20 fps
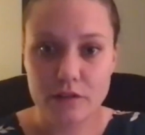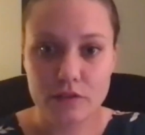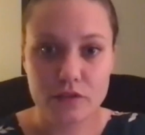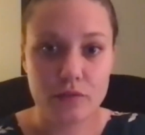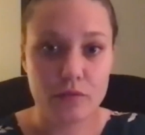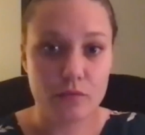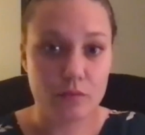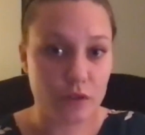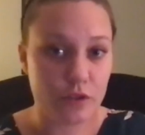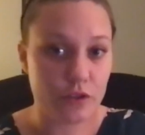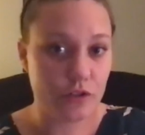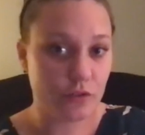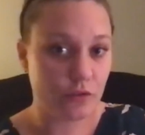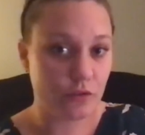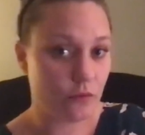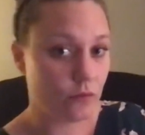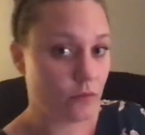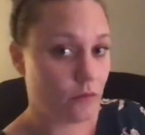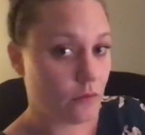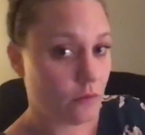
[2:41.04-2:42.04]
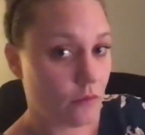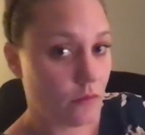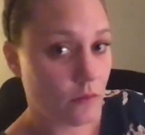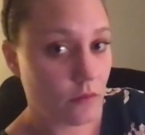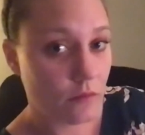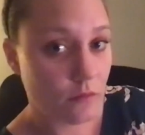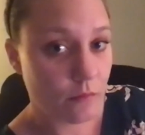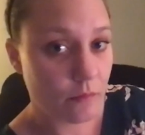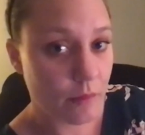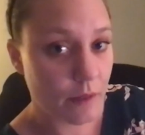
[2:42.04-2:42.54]
Would you
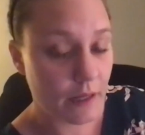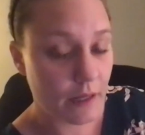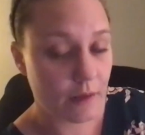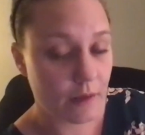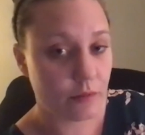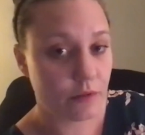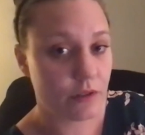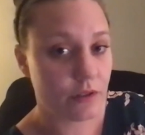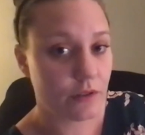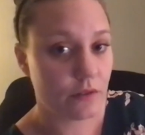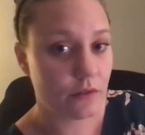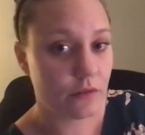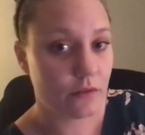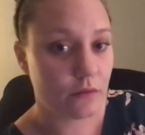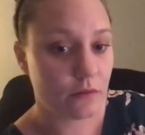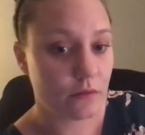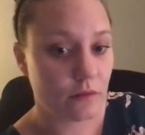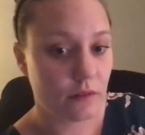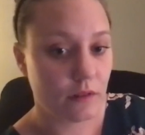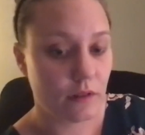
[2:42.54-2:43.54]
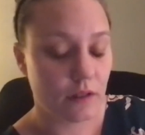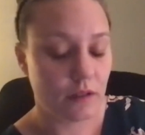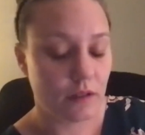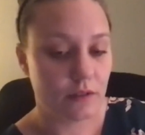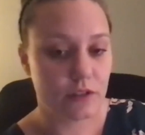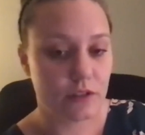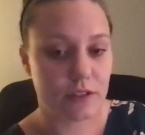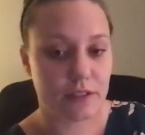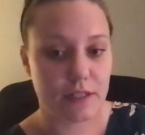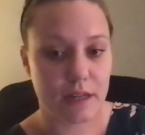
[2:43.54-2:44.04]
be able to
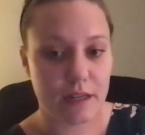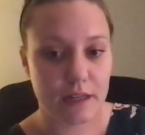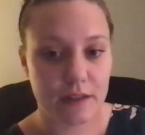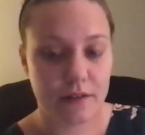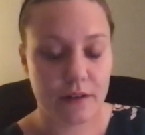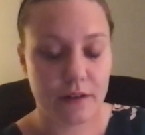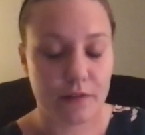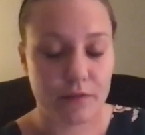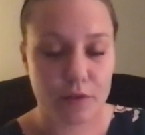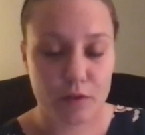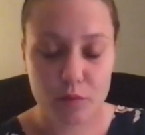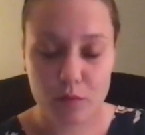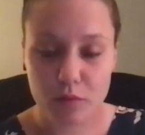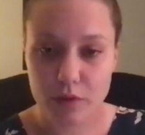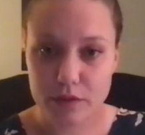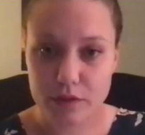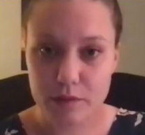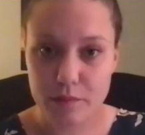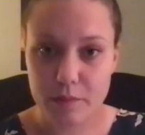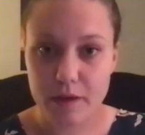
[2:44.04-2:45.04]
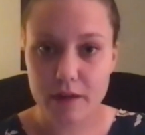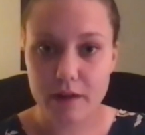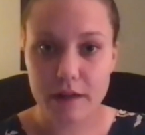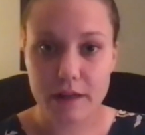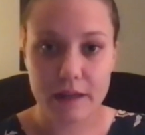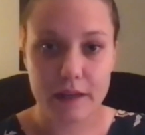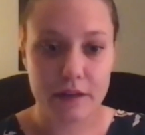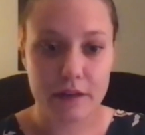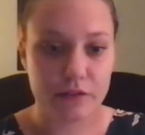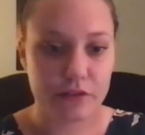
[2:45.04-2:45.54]
just say a few words about
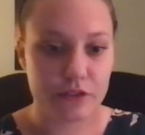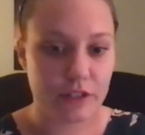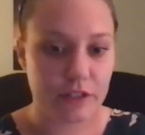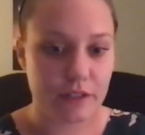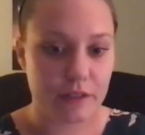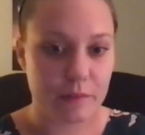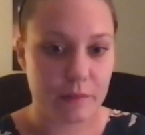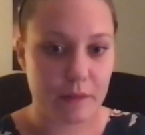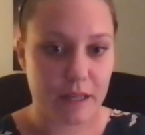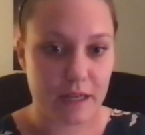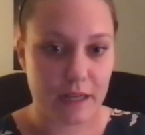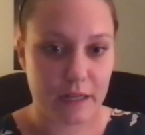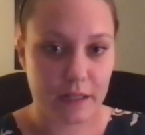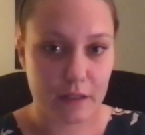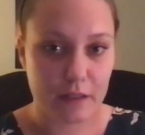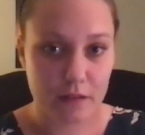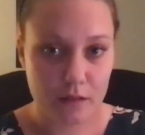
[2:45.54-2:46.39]
AOG in the beginning?